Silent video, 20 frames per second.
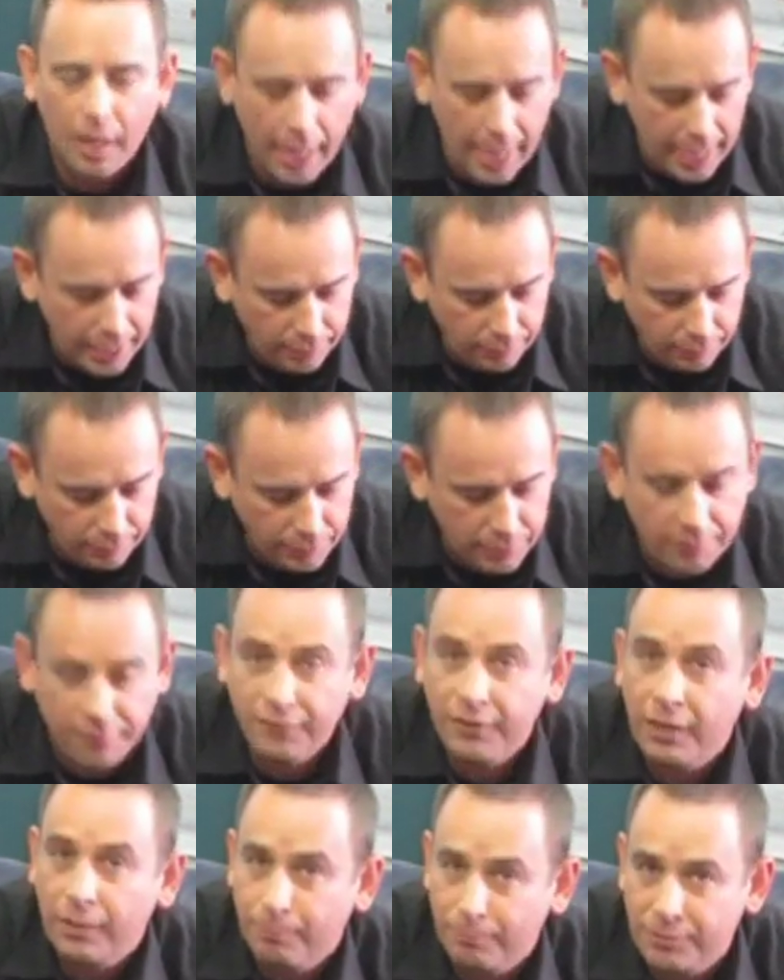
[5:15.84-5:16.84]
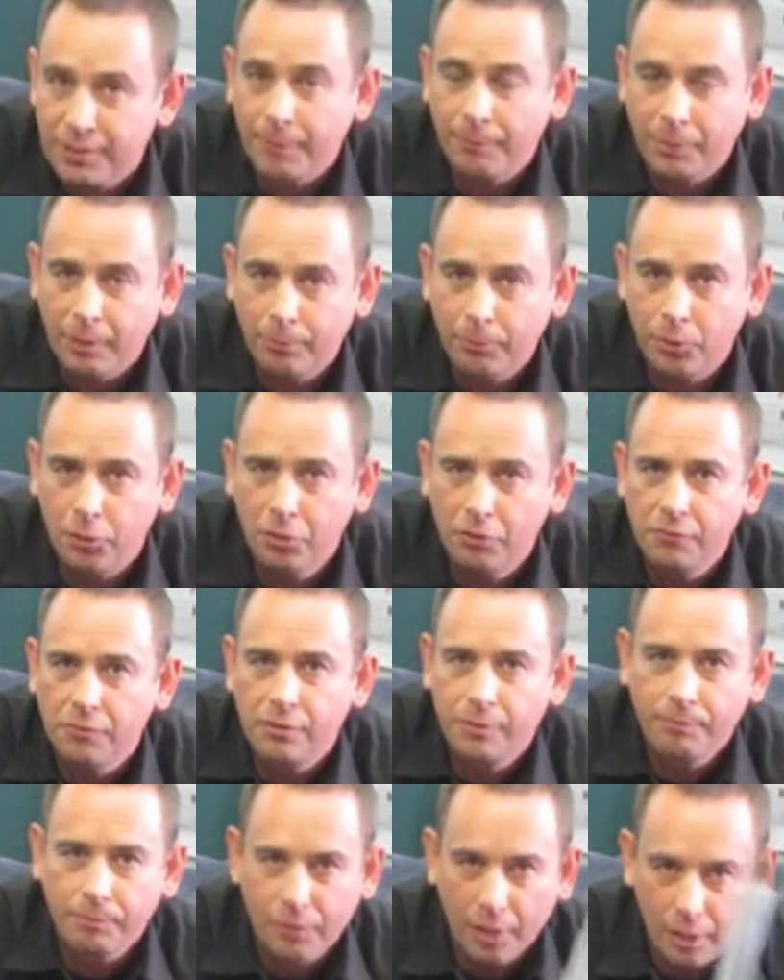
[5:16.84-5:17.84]
and you think something
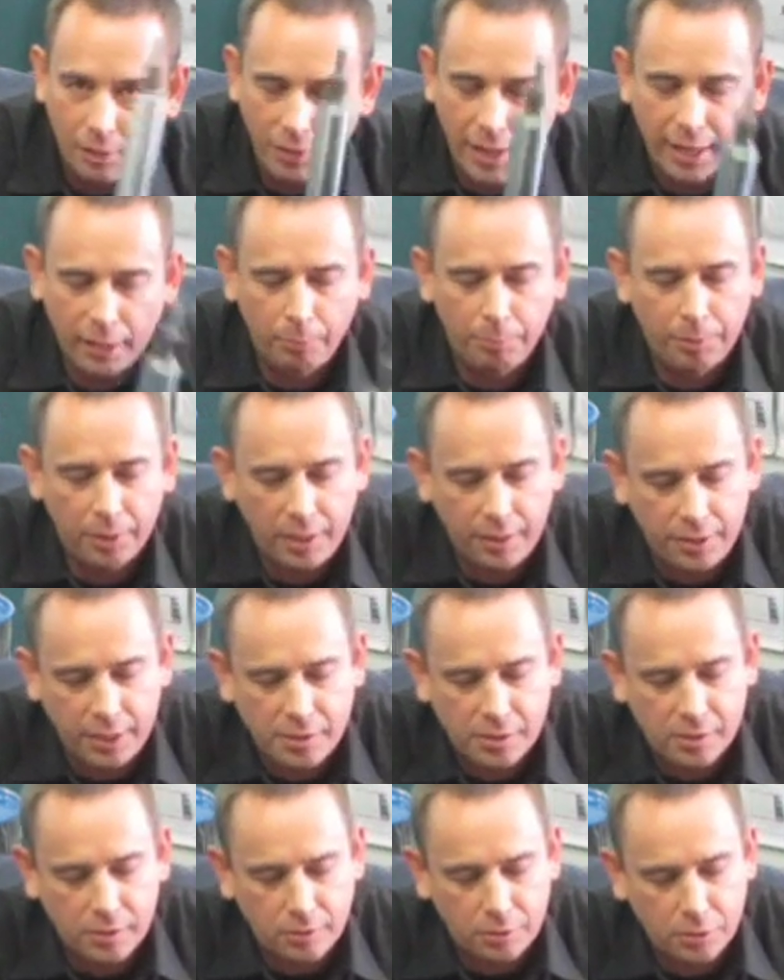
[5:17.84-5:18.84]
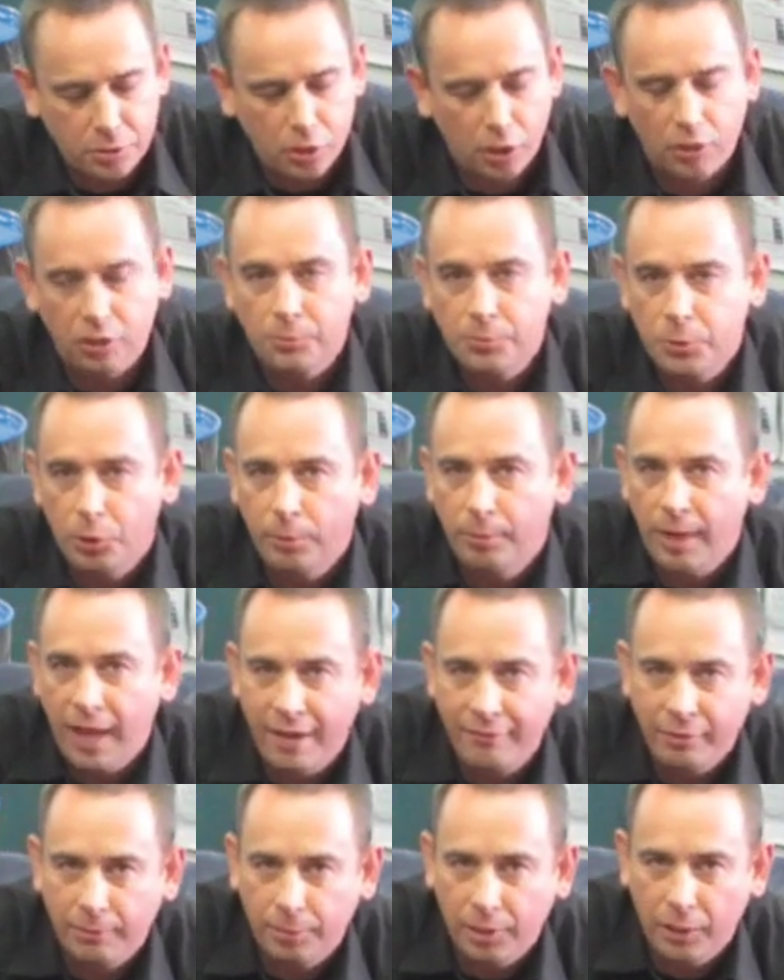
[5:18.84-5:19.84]
moves, that'll be this shock absorber
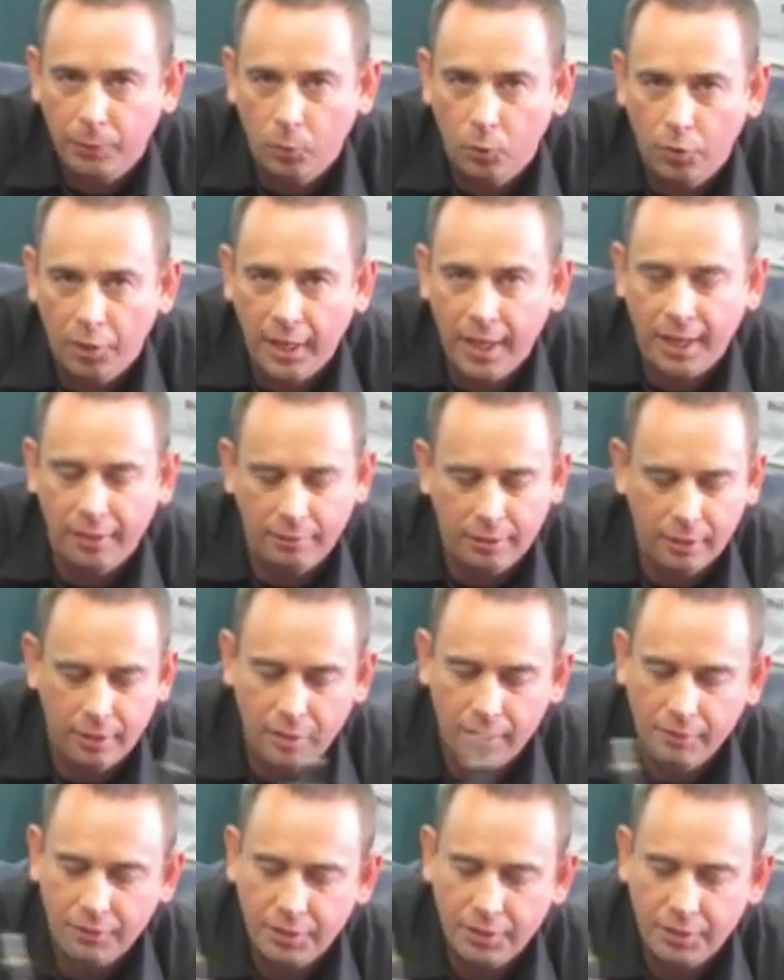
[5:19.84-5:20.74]
having been worn out.